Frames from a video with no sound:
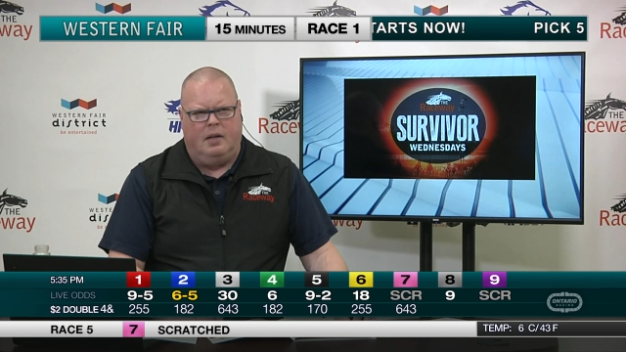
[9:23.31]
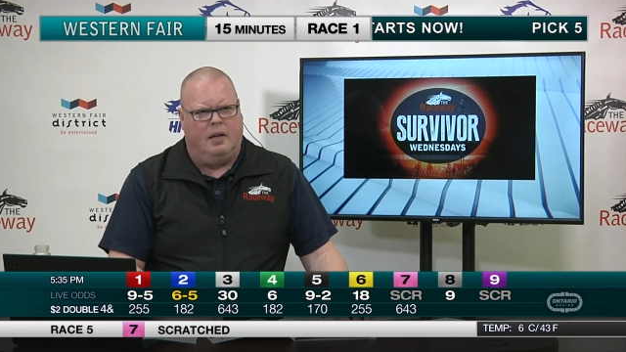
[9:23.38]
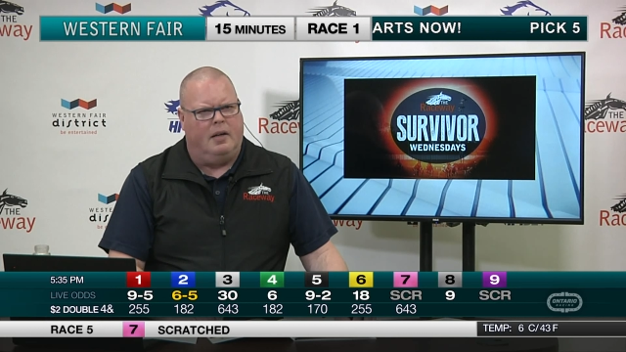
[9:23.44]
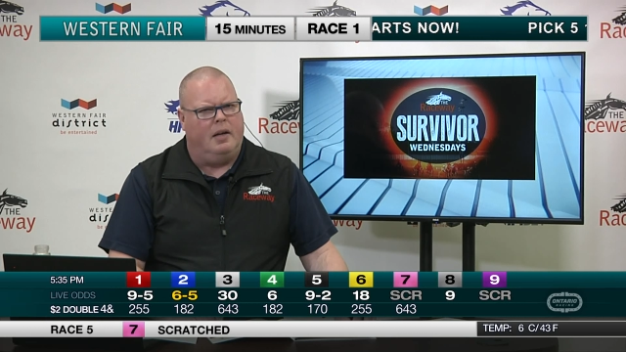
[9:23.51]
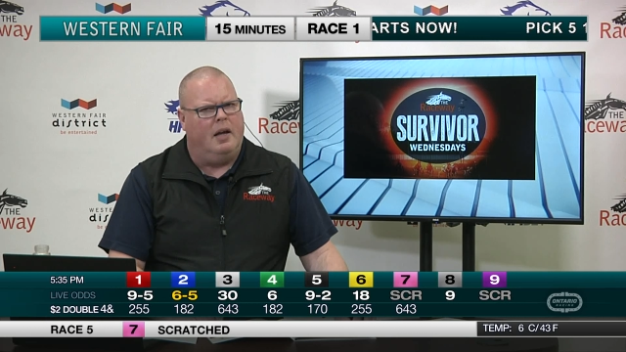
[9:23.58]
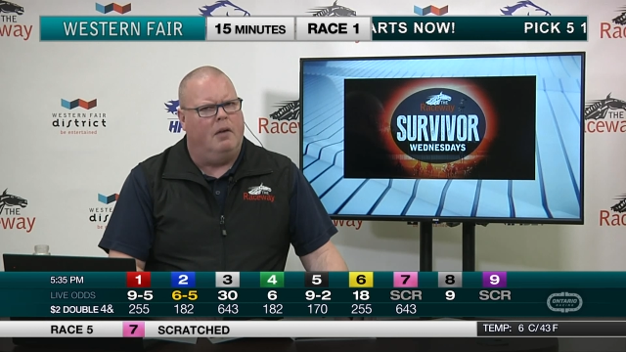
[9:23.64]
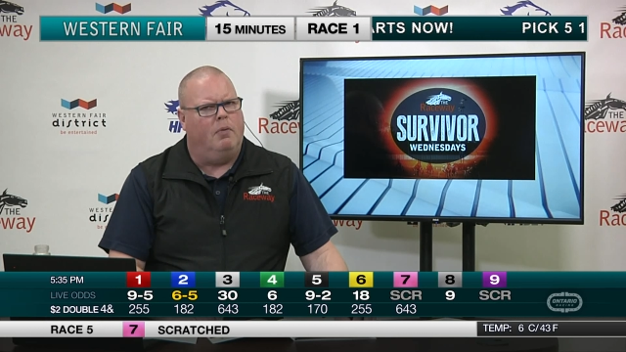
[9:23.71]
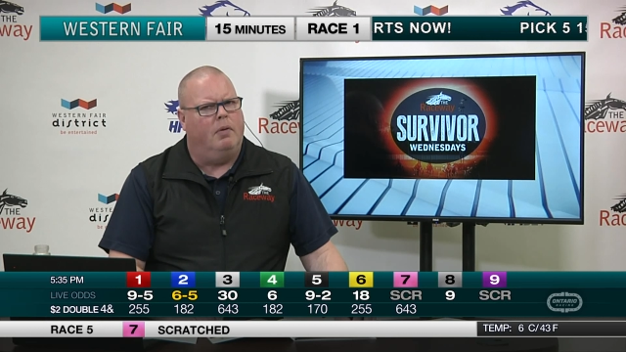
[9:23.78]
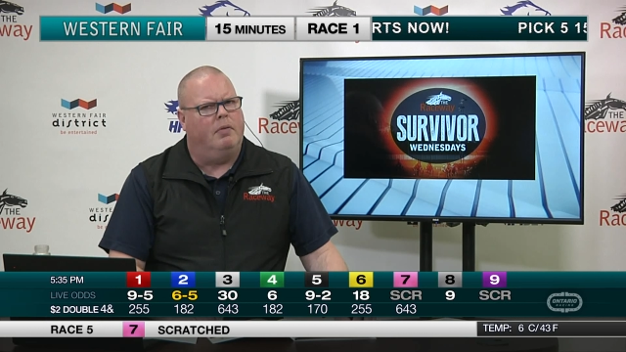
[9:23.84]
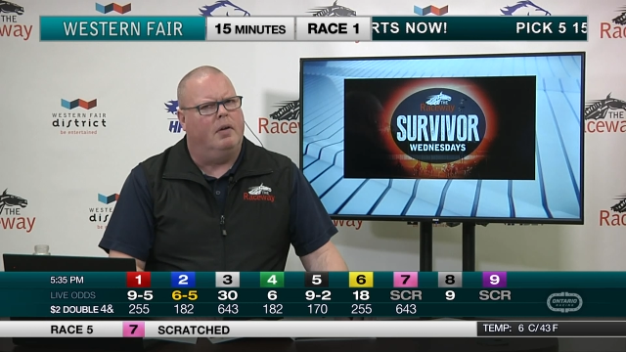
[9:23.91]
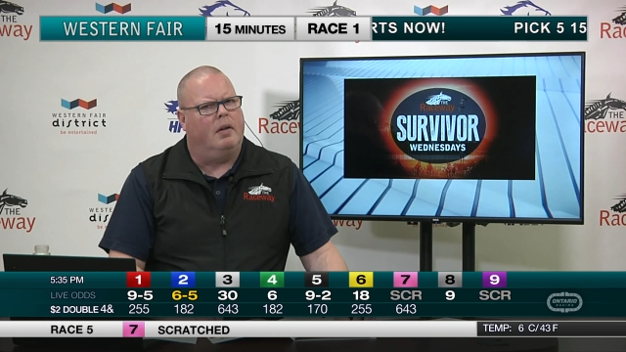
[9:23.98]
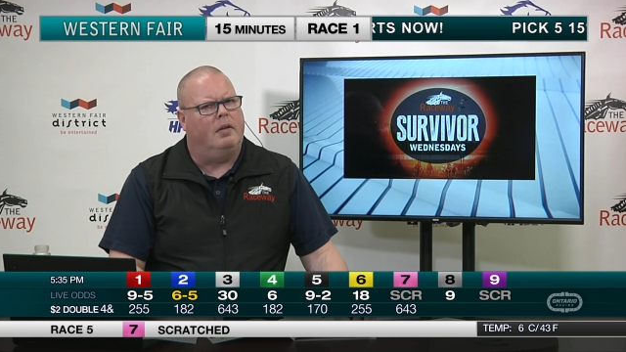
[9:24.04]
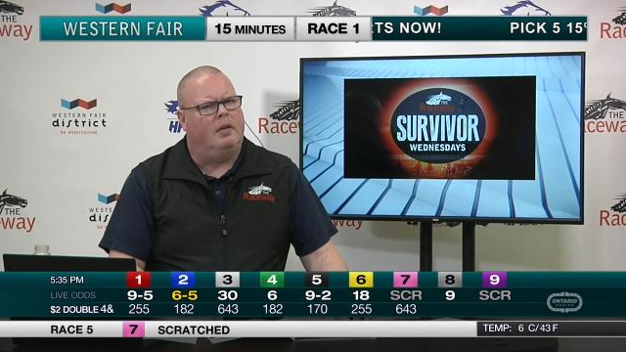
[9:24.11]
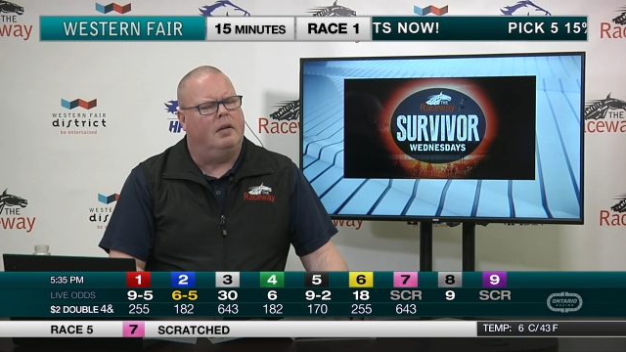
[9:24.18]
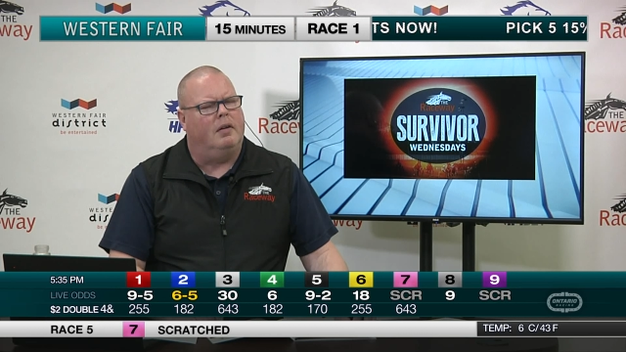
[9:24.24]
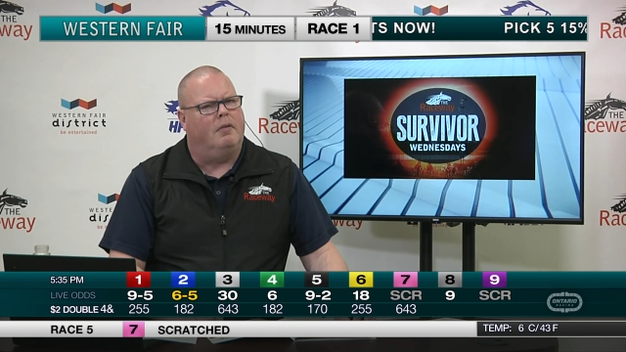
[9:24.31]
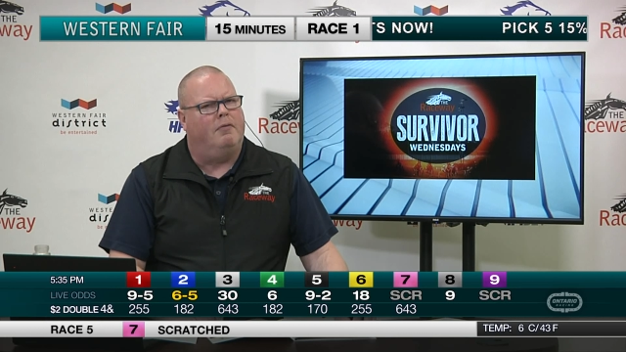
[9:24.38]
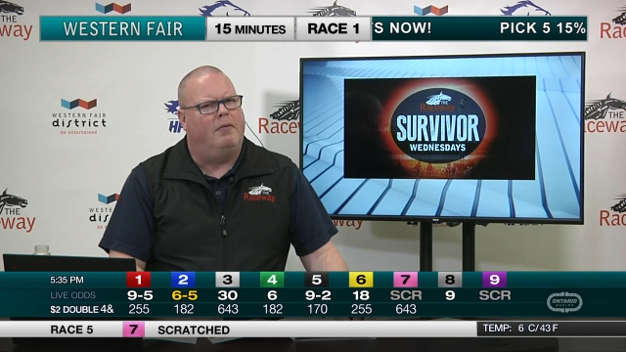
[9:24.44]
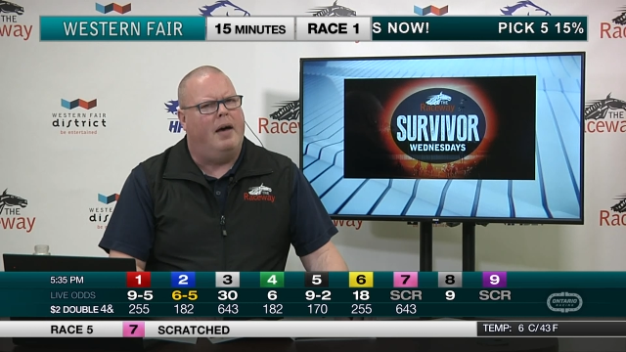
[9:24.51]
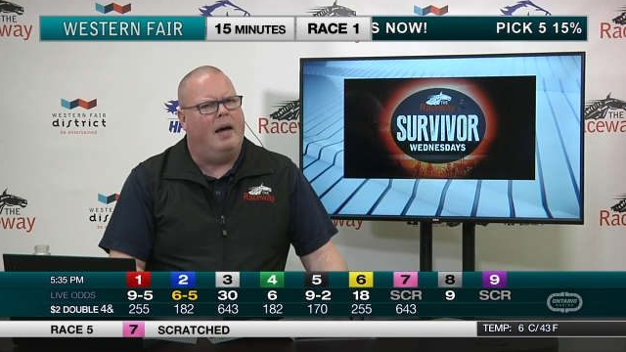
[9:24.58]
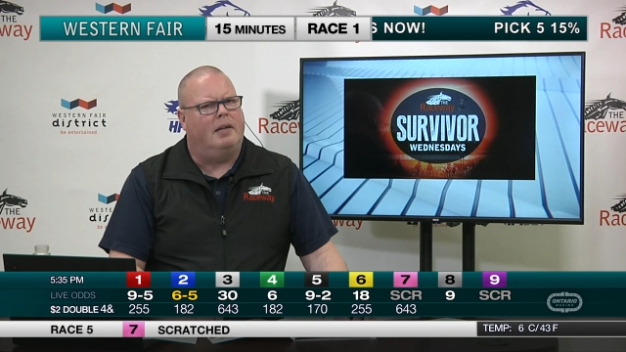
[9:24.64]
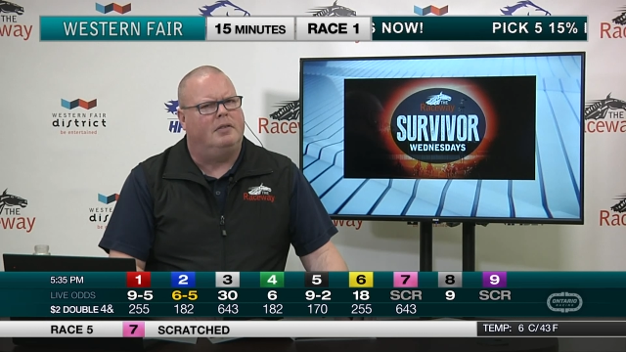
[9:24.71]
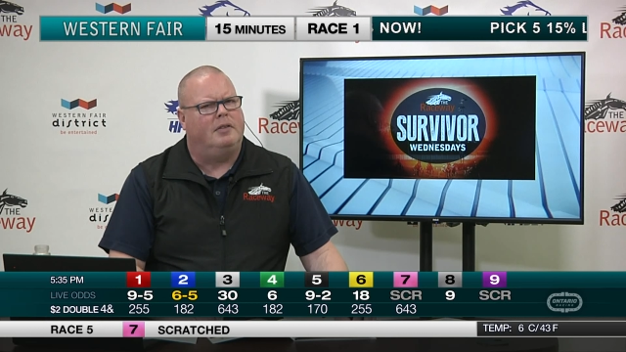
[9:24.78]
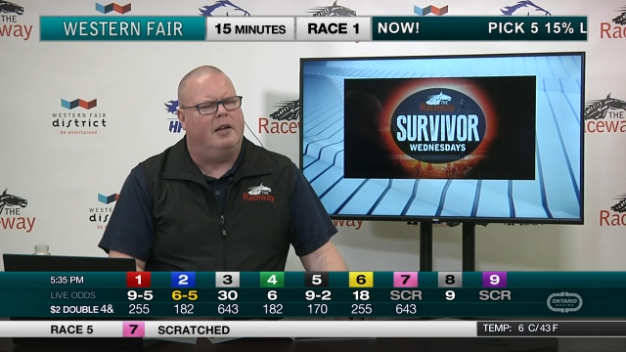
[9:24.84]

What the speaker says: and again, we've got the fast